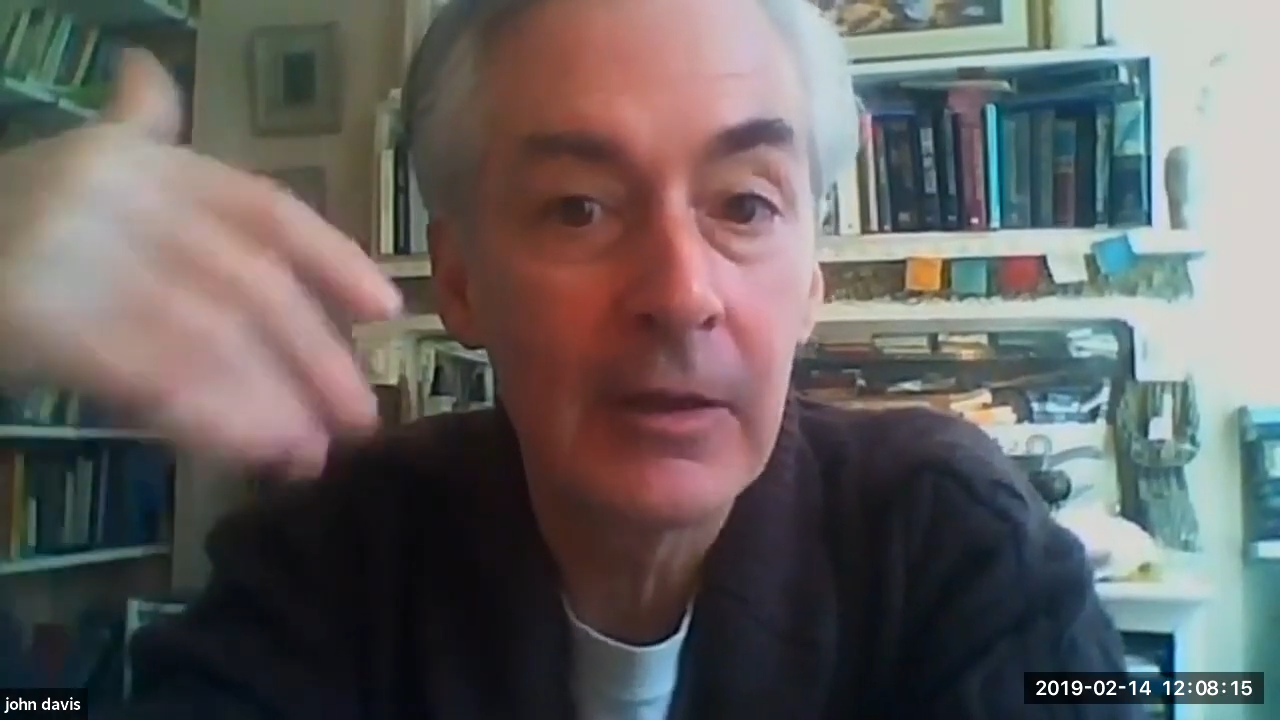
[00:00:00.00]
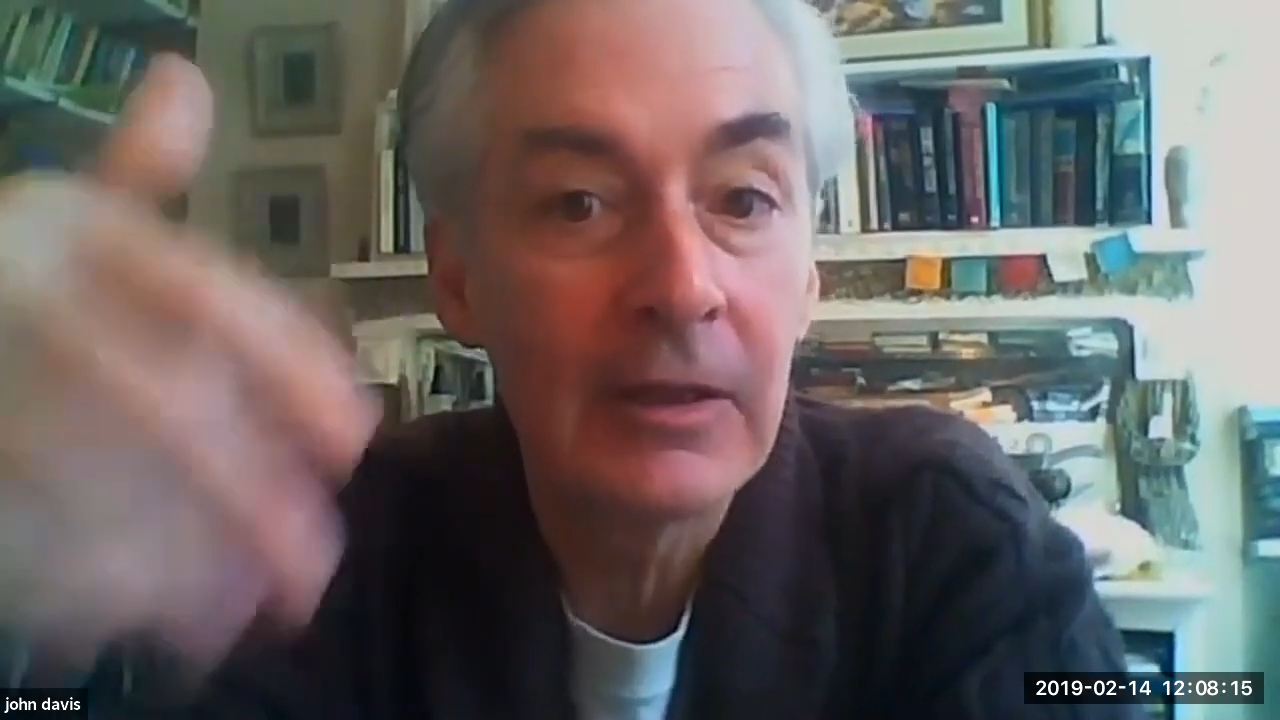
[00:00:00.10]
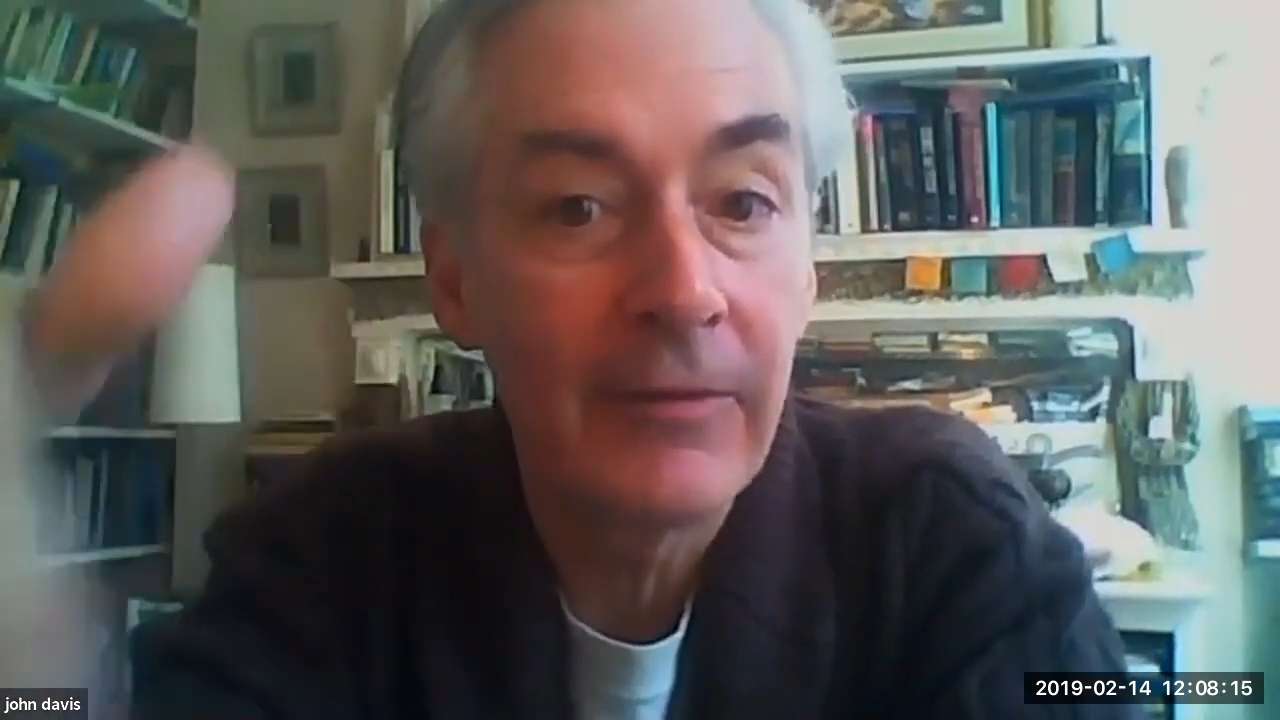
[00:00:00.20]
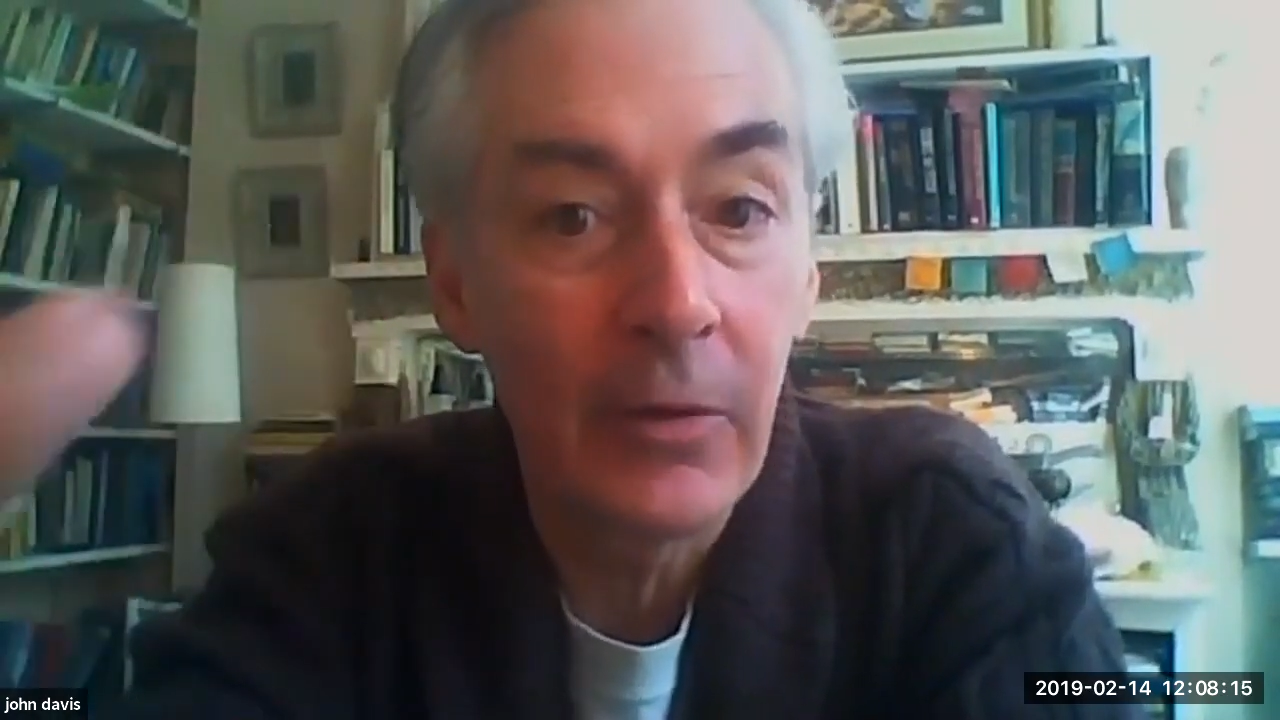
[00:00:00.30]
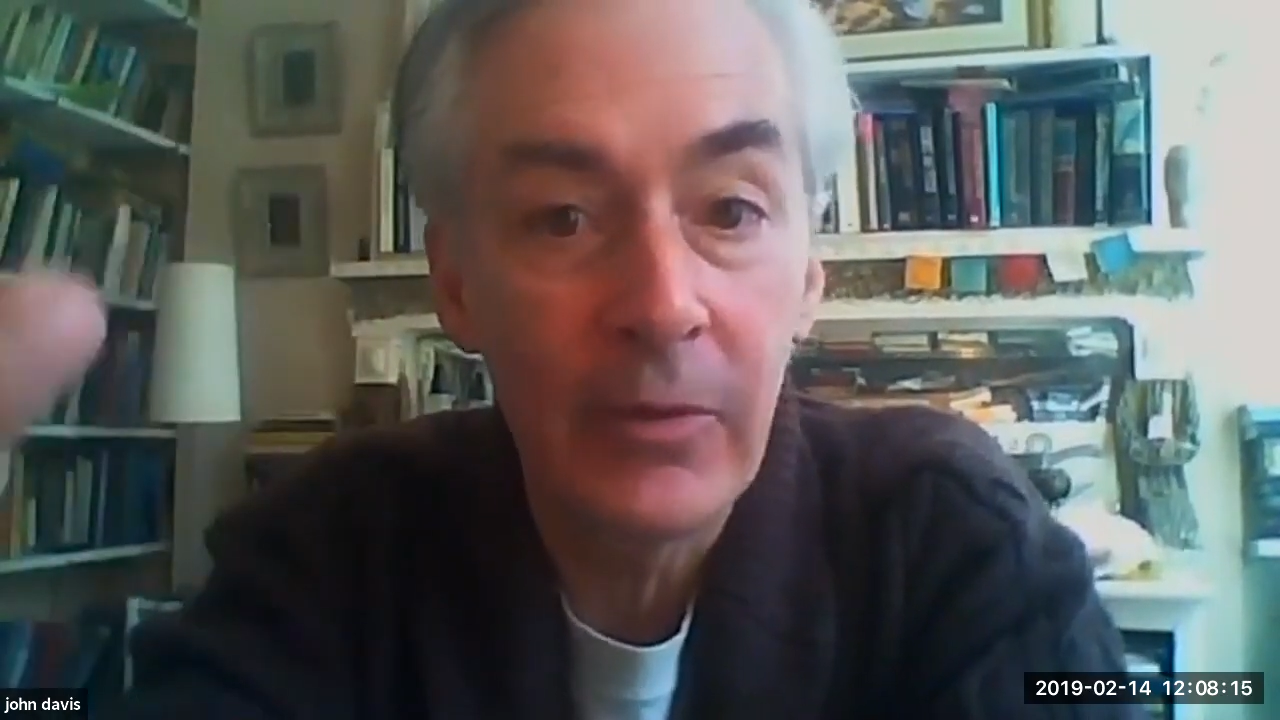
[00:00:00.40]

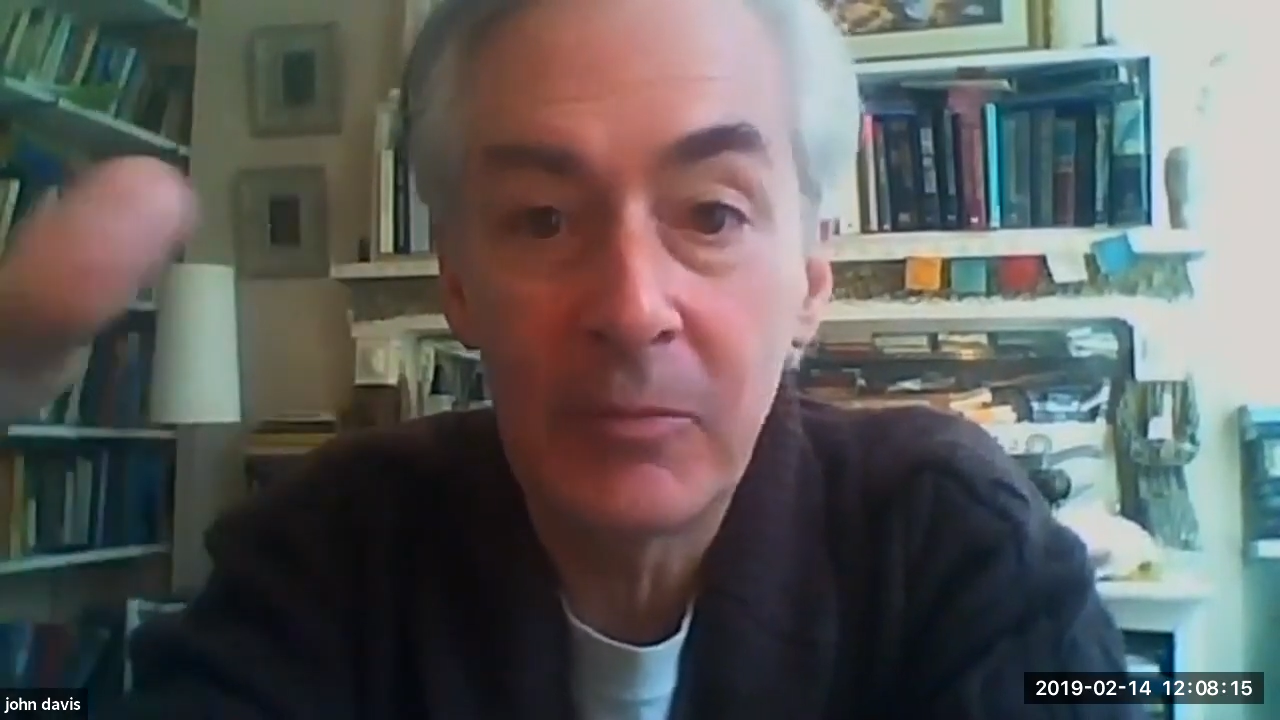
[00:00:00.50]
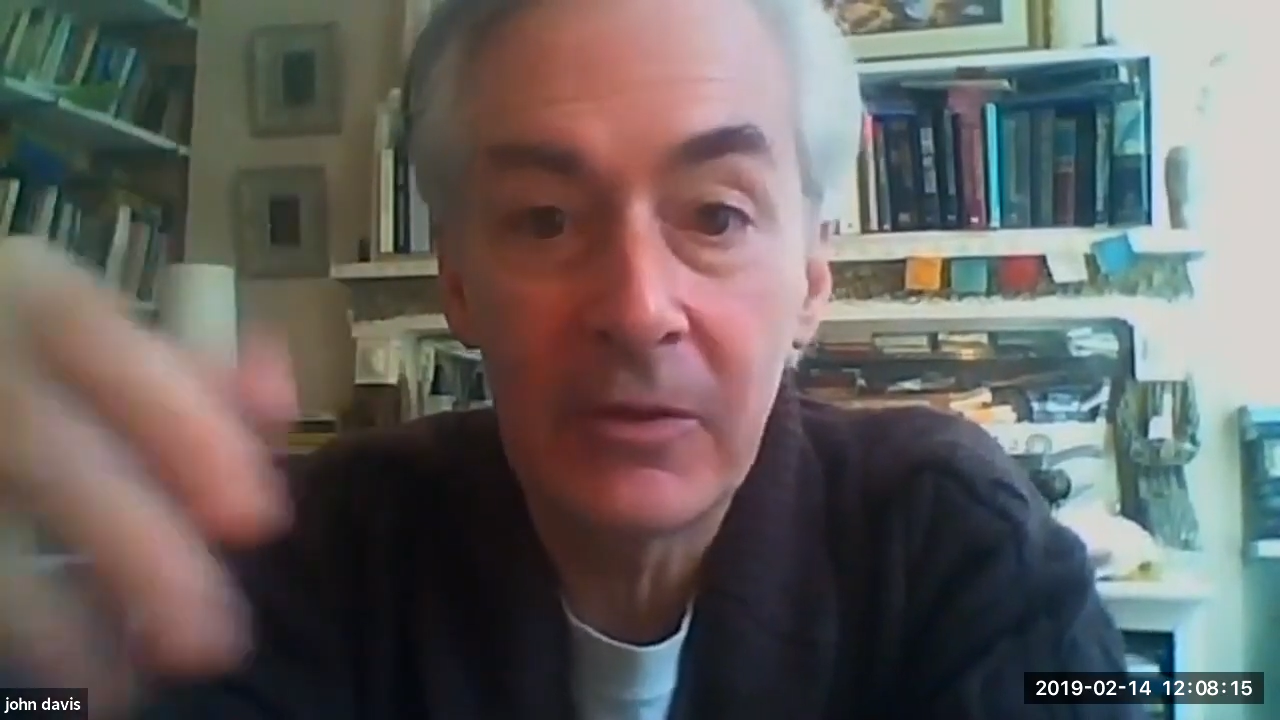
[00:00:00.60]
that's flowing